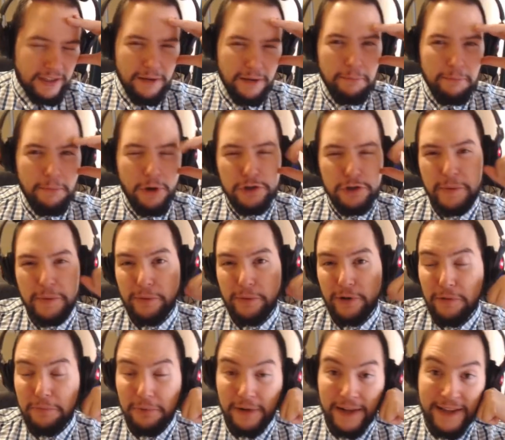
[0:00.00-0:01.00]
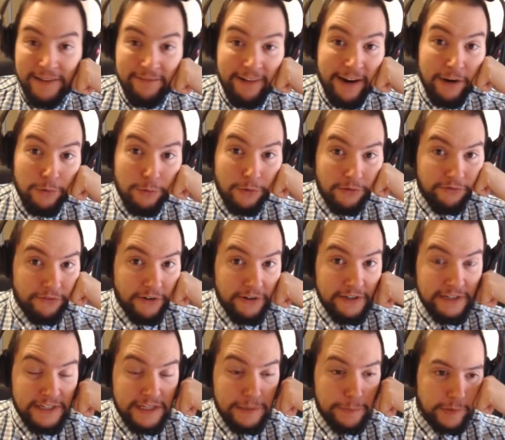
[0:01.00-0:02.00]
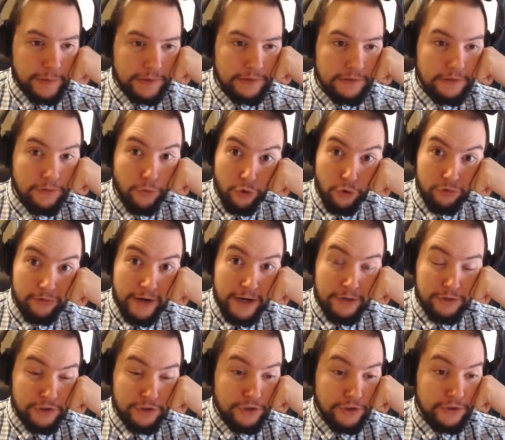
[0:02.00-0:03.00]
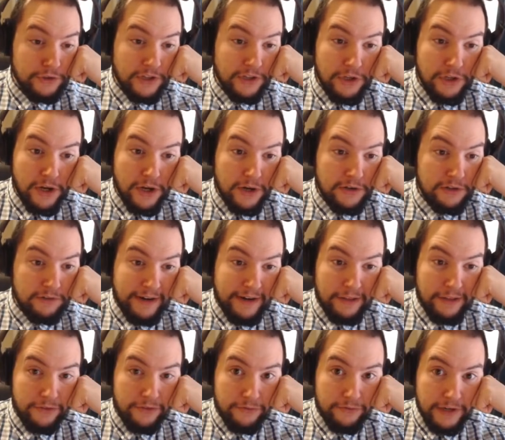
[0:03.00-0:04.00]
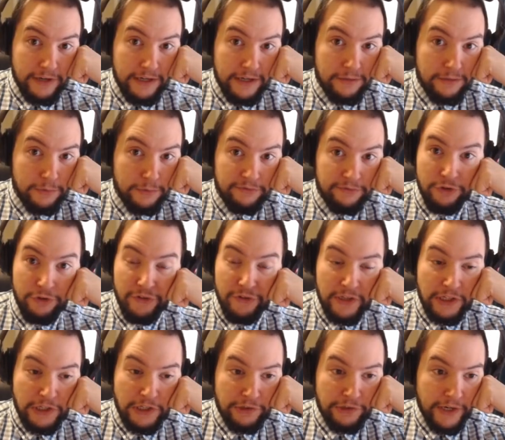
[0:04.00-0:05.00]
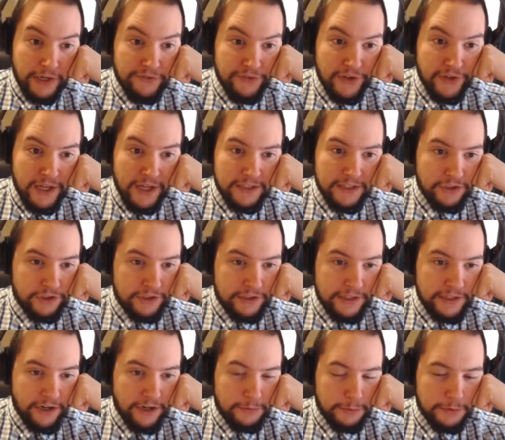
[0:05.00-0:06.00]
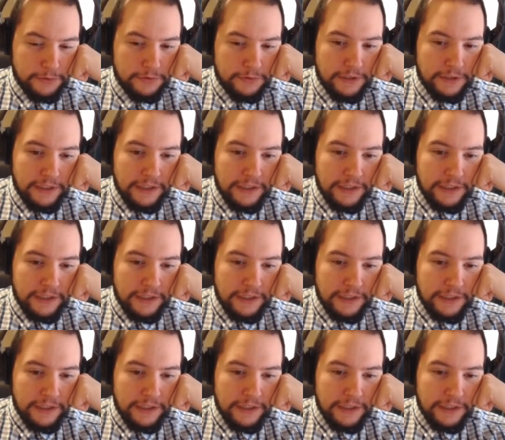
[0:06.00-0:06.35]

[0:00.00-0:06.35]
Most people don't play round 1 very deep or round 2, so you go into round 3 with nothing in your graveyard, so she's terrible.